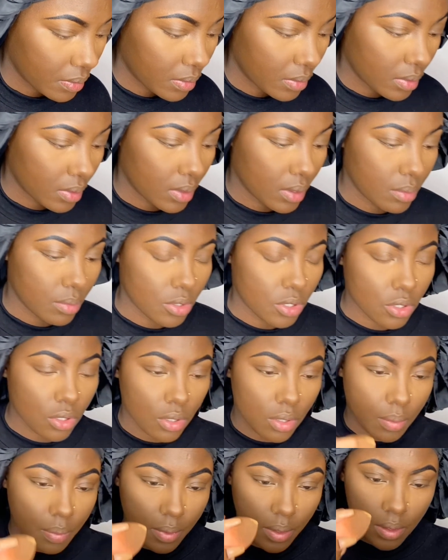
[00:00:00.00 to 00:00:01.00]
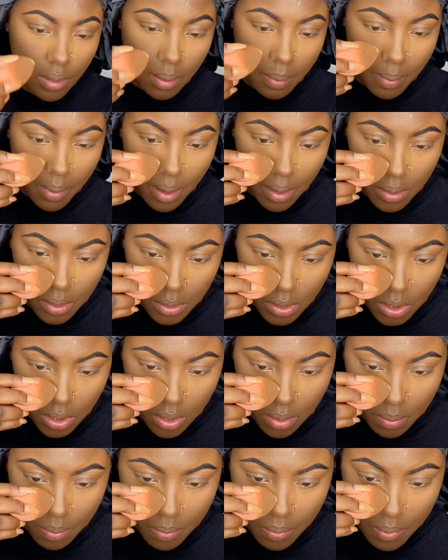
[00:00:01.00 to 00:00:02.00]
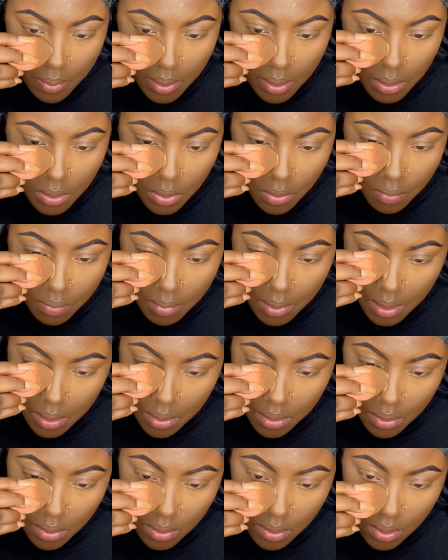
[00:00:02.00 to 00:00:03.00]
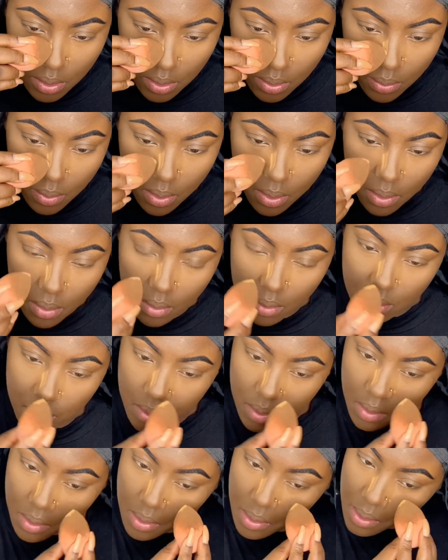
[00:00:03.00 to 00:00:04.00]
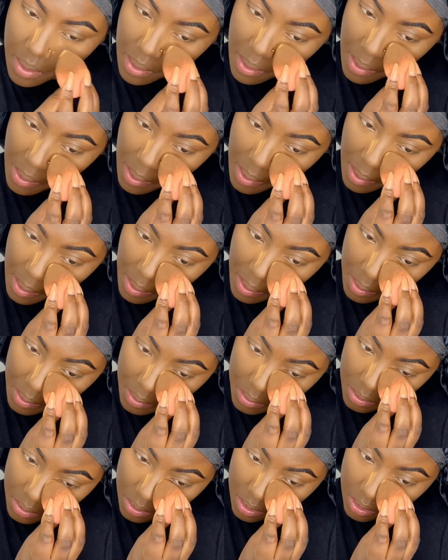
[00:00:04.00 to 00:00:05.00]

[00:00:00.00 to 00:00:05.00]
I'm just going to bring the powder to the bridge of my nose as well, just to